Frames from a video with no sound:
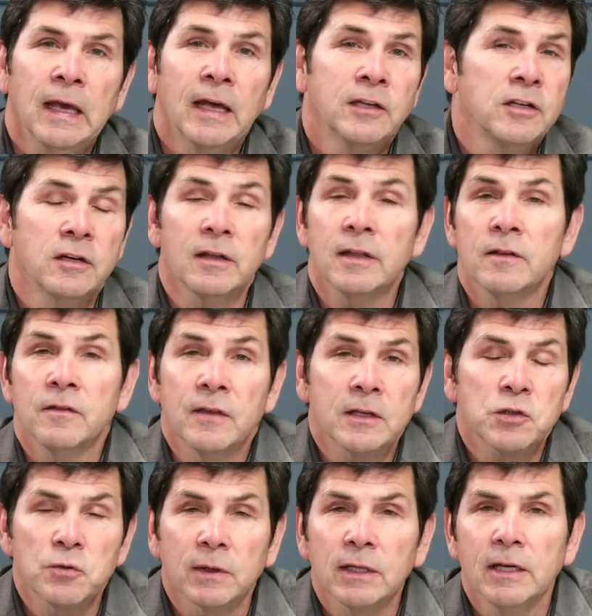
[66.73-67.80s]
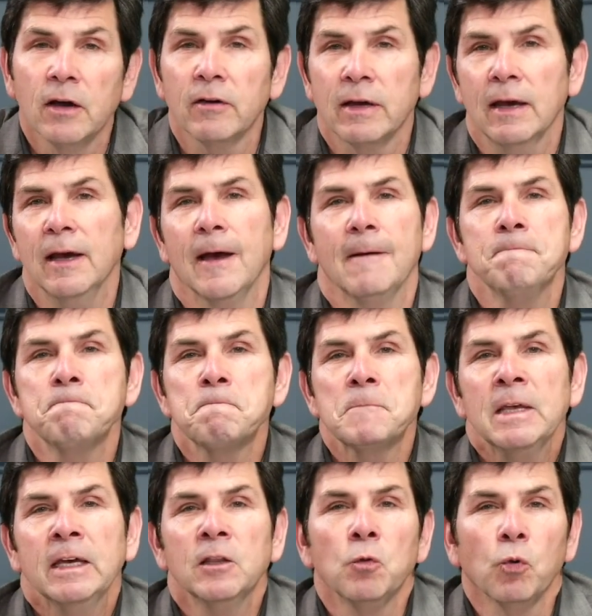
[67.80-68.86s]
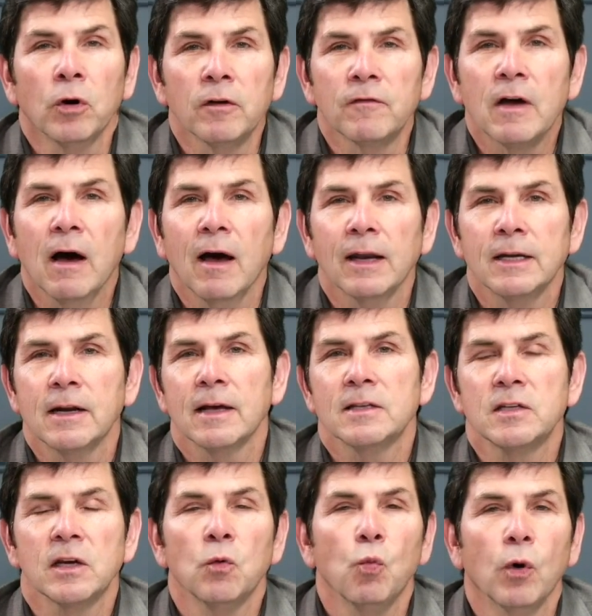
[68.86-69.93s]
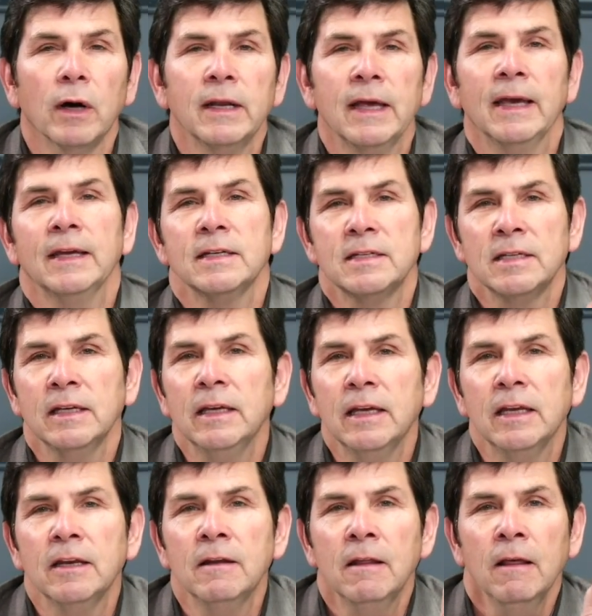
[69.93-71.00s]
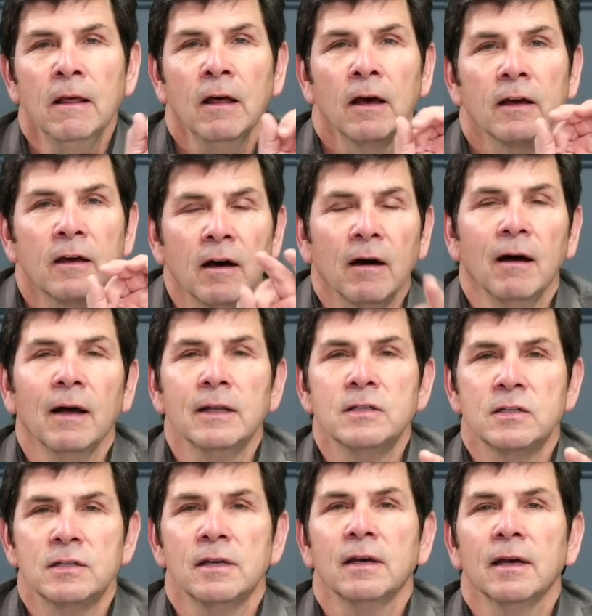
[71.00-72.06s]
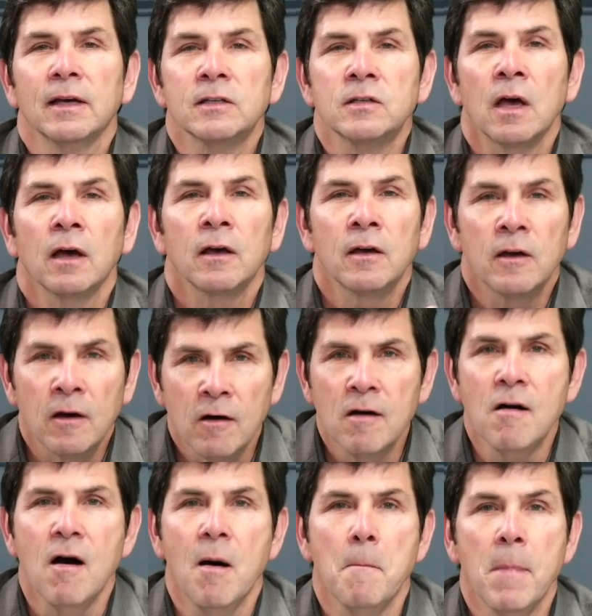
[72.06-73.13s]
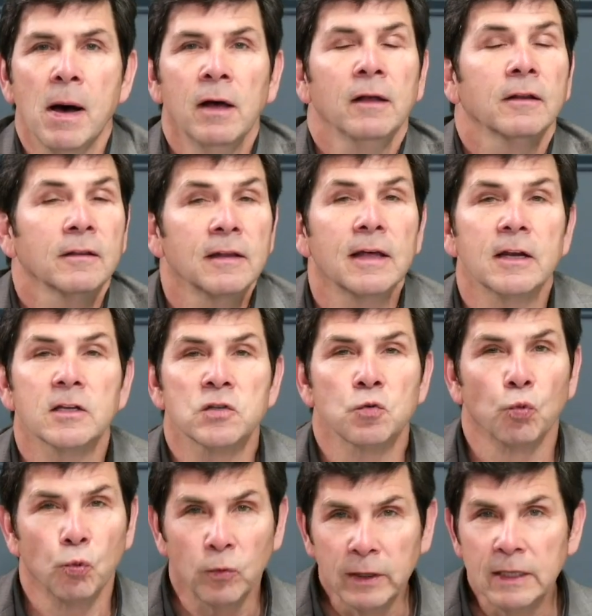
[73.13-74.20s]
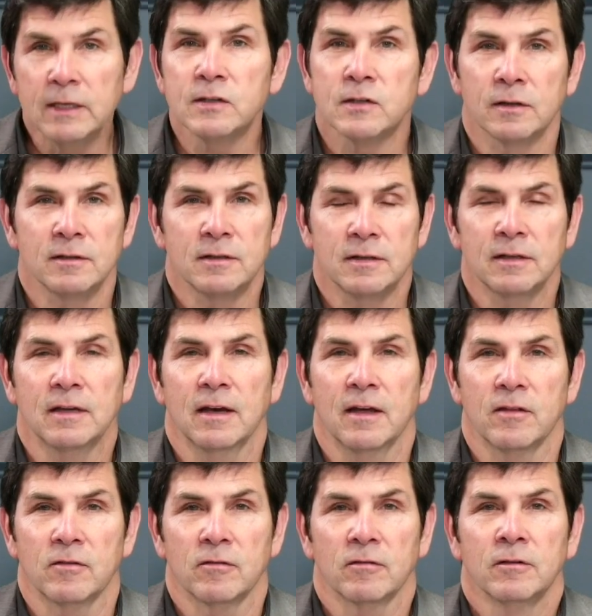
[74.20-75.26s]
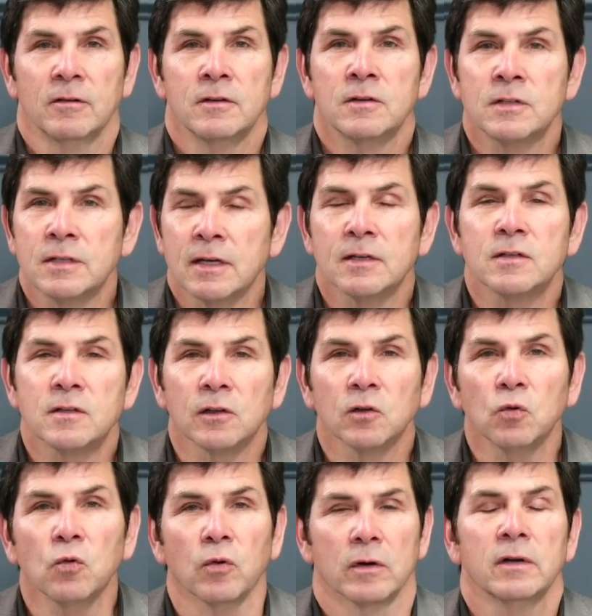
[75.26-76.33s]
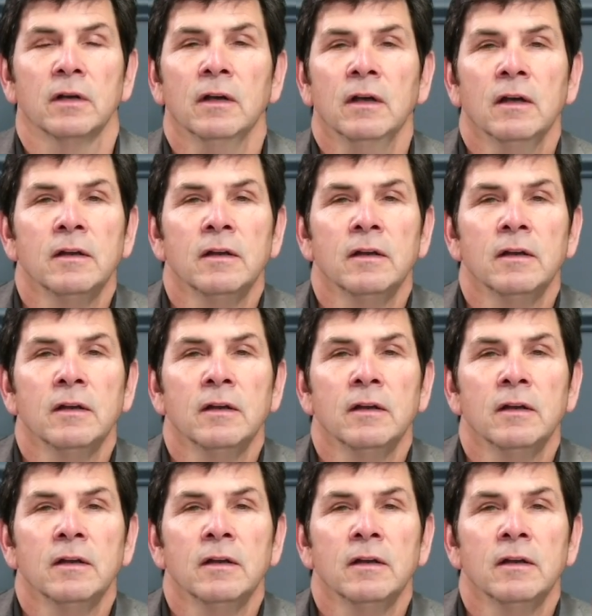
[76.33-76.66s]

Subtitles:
And you know, that's really okay. In the Word of God in Isaiah 1:18, God says, "Come, let us reason together, says the Lord."